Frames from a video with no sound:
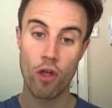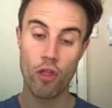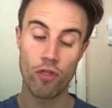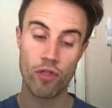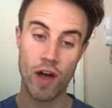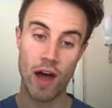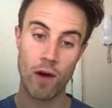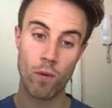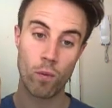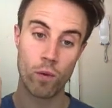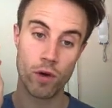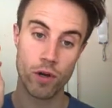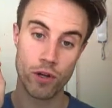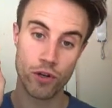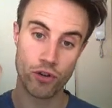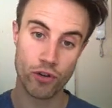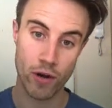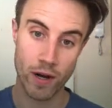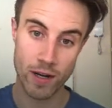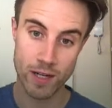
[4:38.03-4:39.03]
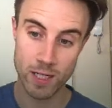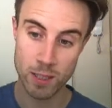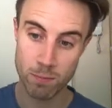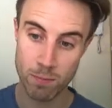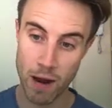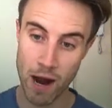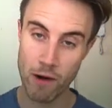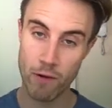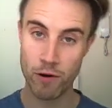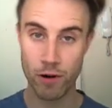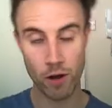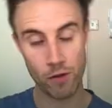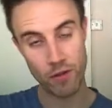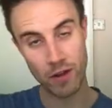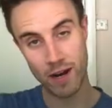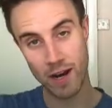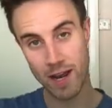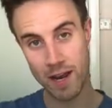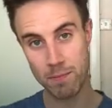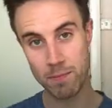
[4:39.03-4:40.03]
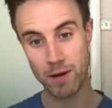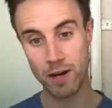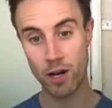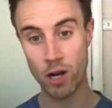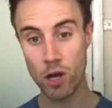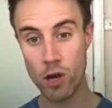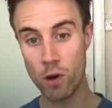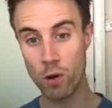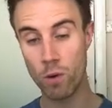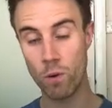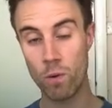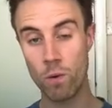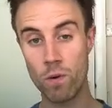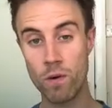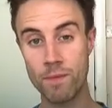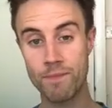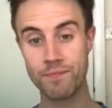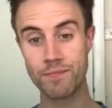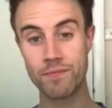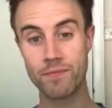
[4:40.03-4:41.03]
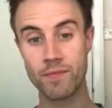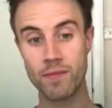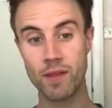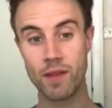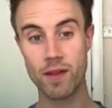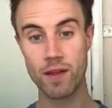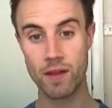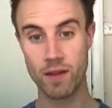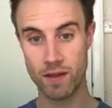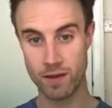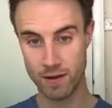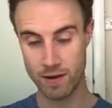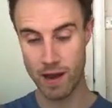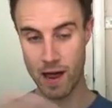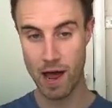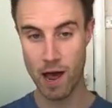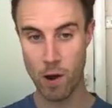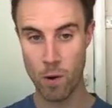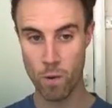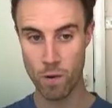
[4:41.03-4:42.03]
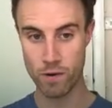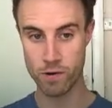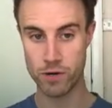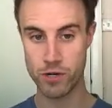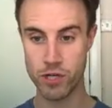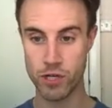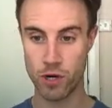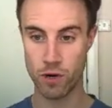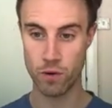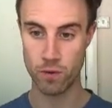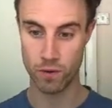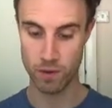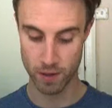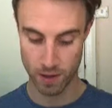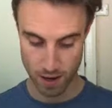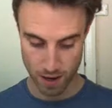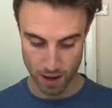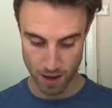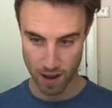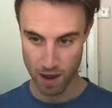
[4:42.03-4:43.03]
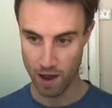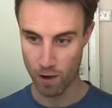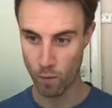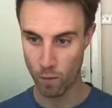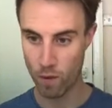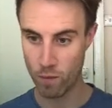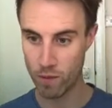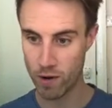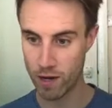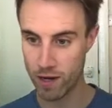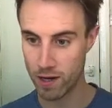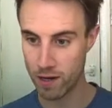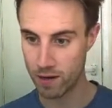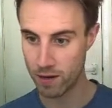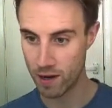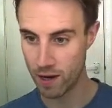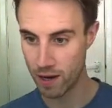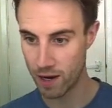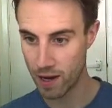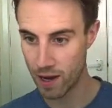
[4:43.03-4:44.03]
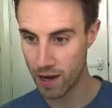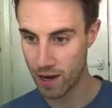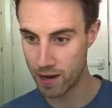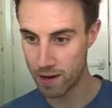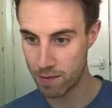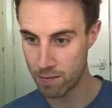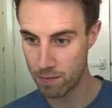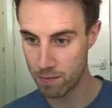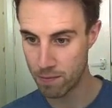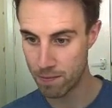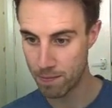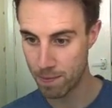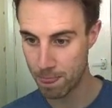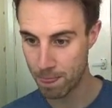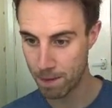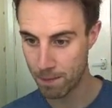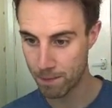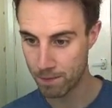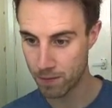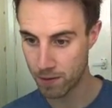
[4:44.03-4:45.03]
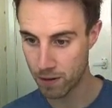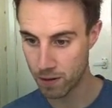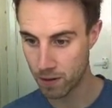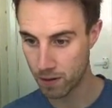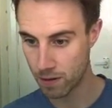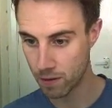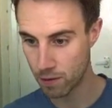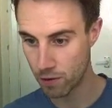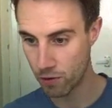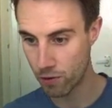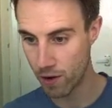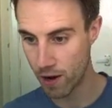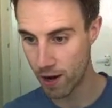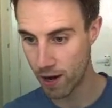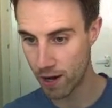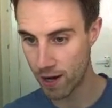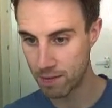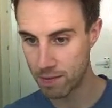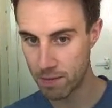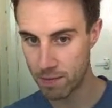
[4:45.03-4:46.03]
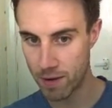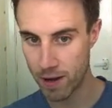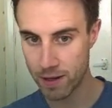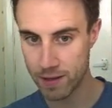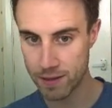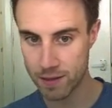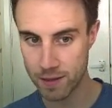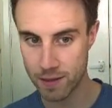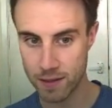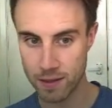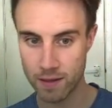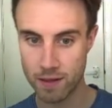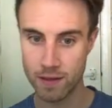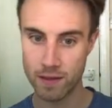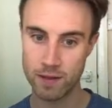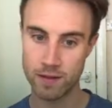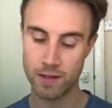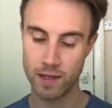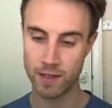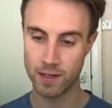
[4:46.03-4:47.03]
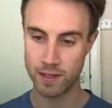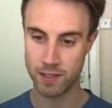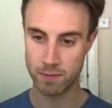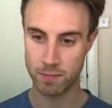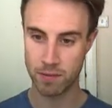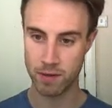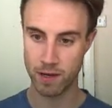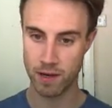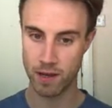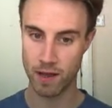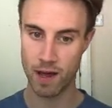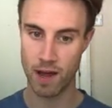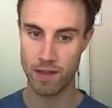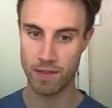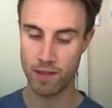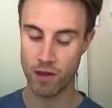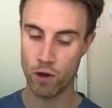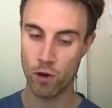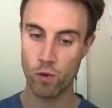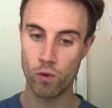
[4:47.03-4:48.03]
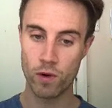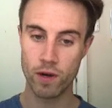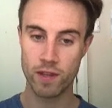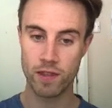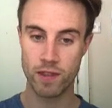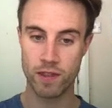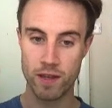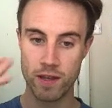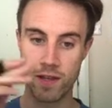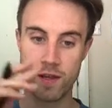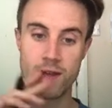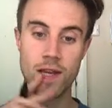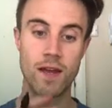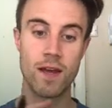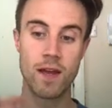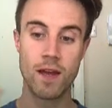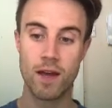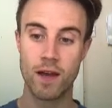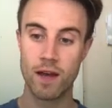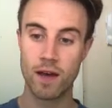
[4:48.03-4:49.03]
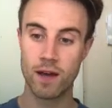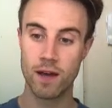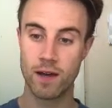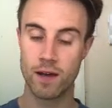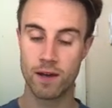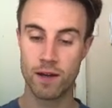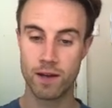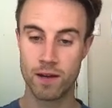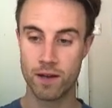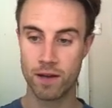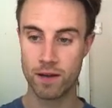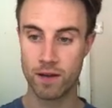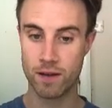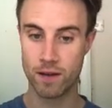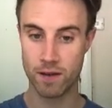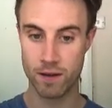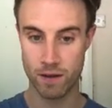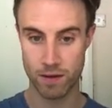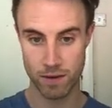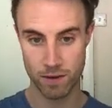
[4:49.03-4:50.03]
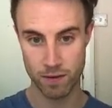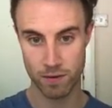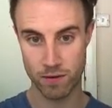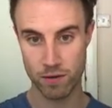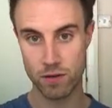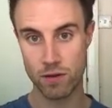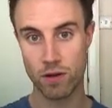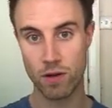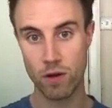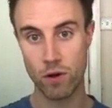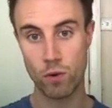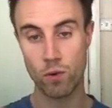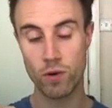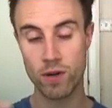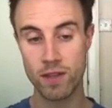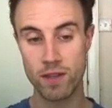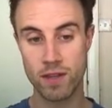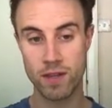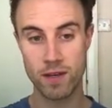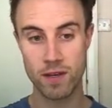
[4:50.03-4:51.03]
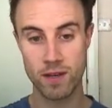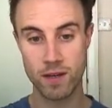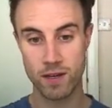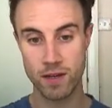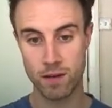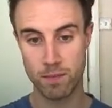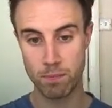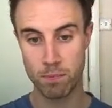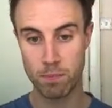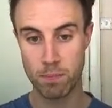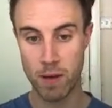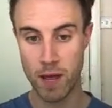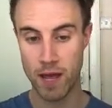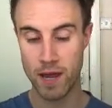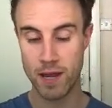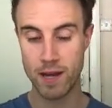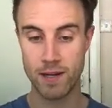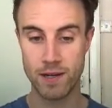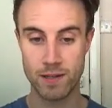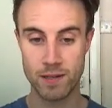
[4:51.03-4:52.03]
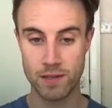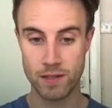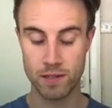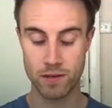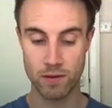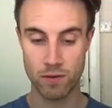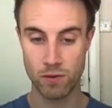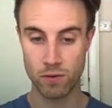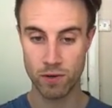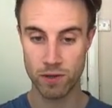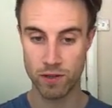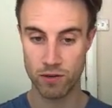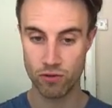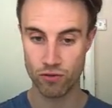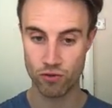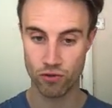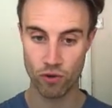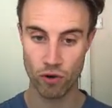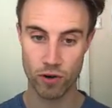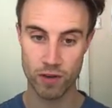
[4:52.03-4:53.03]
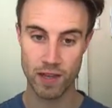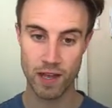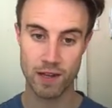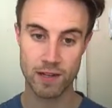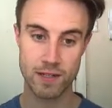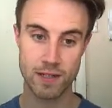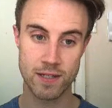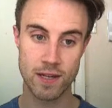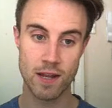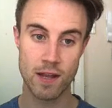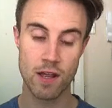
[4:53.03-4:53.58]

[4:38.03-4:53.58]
that were transparent on the layer below now are shown. And when we again create a clipping mask, they disappear and only the uh, only the paint, only the drawing that's